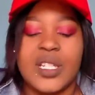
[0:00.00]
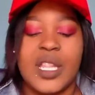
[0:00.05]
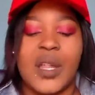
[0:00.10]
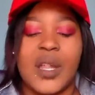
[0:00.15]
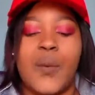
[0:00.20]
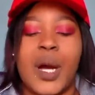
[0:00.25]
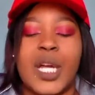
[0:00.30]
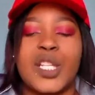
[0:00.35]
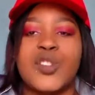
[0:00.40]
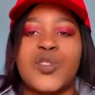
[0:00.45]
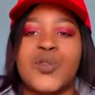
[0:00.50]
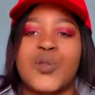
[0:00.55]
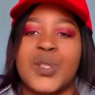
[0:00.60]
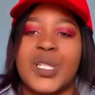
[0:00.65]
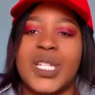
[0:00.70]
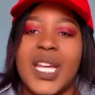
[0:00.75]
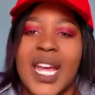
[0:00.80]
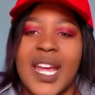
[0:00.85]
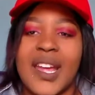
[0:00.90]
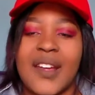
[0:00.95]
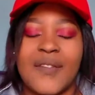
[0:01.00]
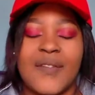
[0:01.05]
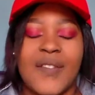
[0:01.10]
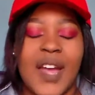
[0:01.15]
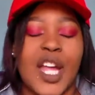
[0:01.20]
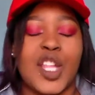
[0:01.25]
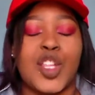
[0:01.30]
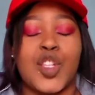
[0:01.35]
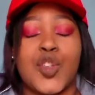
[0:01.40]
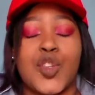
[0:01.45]
so that once you
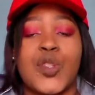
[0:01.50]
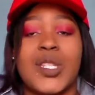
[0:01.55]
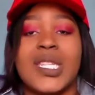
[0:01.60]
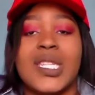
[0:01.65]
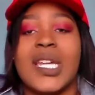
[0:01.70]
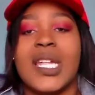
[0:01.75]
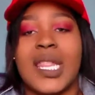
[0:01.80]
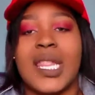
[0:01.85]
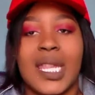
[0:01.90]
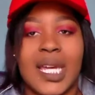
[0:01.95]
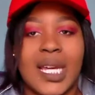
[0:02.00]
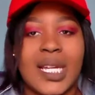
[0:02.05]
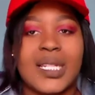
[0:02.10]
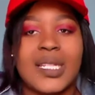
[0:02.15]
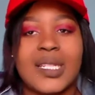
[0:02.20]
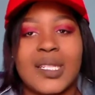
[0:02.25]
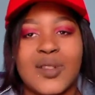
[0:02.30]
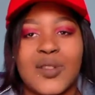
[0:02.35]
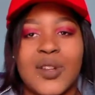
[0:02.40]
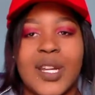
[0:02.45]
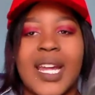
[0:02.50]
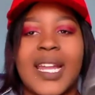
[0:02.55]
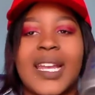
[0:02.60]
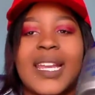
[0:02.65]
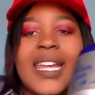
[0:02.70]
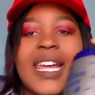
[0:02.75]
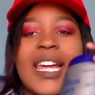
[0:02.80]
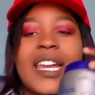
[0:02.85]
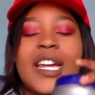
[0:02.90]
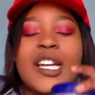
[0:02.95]
shave, and using this, you
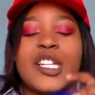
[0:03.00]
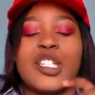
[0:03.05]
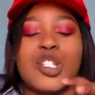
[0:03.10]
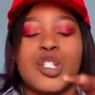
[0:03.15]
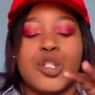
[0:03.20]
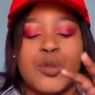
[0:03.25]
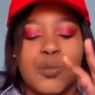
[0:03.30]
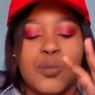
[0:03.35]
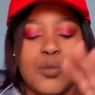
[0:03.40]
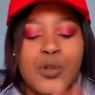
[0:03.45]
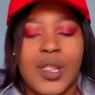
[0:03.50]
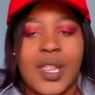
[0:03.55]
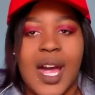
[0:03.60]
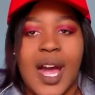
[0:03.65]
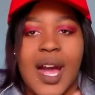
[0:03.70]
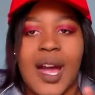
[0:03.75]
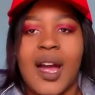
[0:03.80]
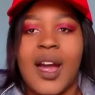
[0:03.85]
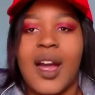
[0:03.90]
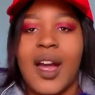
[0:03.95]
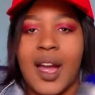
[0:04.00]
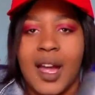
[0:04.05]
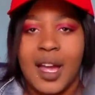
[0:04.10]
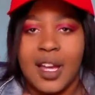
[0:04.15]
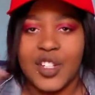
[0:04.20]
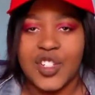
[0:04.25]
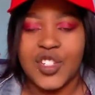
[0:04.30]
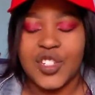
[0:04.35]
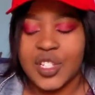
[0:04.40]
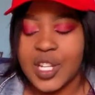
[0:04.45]
can get a smoother
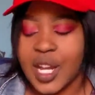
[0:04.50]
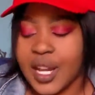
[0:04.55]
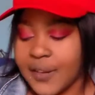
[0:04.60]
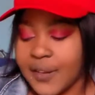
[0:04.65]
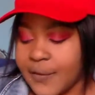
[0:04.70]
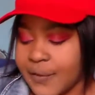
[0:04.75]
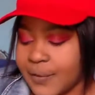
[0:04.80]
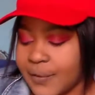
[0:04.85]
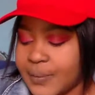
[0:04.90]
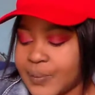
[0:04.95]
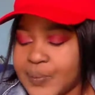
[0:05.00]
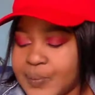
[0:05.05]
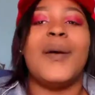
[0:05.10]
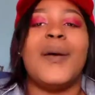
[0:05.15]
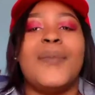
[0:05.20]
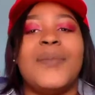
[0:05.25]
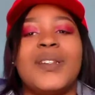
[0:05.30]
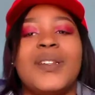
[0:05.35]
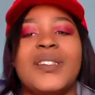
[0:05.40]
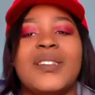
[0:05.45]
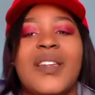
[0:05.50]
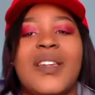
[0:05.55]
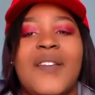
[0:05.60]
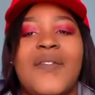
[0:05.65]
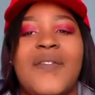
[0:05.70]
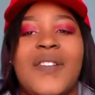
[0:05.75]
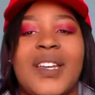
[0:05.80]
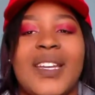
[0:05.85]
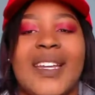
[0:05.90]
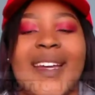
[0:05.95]
shave. And number
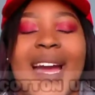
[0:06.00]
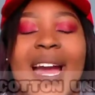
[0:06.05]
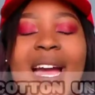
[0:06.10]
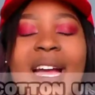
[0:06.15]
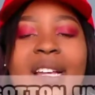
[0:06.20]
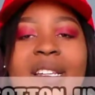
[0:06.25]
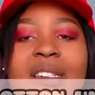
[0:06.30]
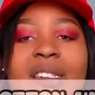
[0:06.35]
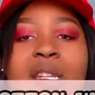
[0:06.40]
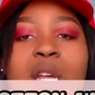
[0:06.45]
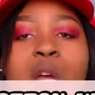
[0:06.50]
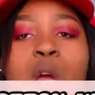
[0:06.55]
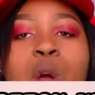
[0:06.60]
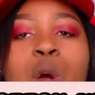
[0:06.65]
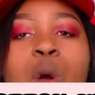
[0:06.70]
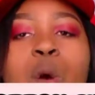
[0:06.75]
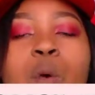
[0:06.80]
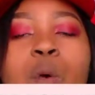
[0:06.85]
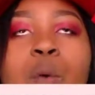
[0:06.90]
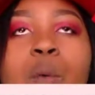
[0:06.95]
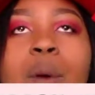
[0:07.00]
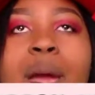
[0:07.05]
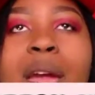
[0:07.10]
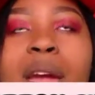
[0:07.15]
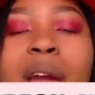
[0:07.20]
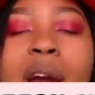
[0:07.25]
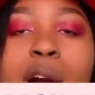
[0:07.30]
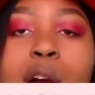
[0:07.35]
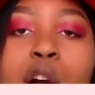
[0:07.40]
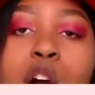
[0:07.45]
7, guys,
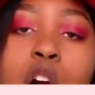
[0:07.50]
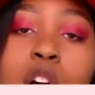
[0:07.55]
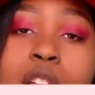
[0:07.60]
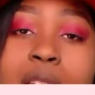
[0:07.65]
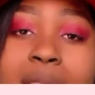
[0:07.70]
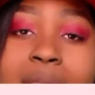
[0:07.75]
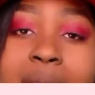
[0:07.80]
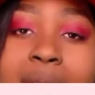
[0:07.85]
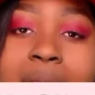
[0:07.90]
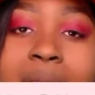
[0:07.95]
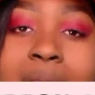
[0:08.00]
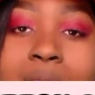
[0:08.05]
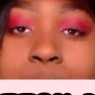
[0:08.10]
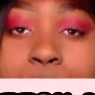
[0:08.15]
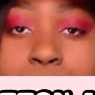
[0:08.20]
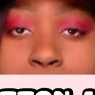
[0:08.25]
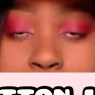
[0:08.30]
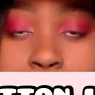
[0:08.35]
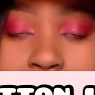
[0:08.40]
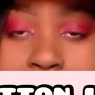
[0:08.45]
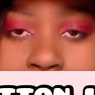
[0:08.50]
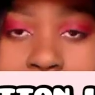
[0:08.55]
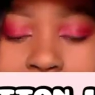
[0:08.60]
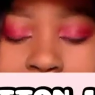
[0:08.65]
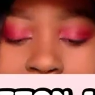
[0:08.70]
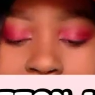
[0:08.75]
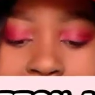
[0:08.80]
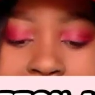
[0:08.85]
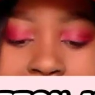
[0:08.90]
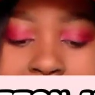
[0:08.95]
wear cotton underwear,
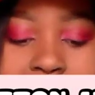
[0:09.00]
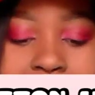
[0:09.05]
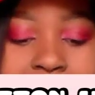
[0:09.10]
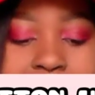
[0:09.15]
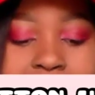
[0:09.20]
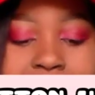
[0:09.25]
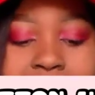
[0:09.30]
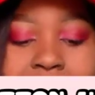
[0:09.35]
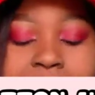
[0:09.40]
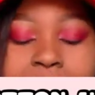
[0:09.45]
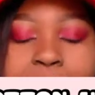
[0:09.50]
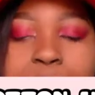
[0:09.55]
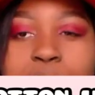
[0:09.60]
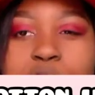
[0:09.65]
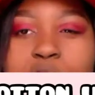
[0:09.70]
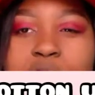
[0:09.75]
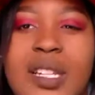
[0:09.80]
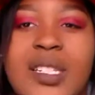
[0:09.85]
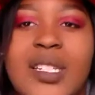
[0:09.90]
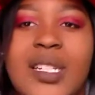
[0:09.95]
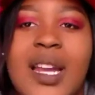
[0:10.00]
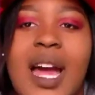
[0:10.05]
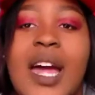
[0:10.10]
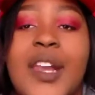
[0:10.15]
guys. Cotton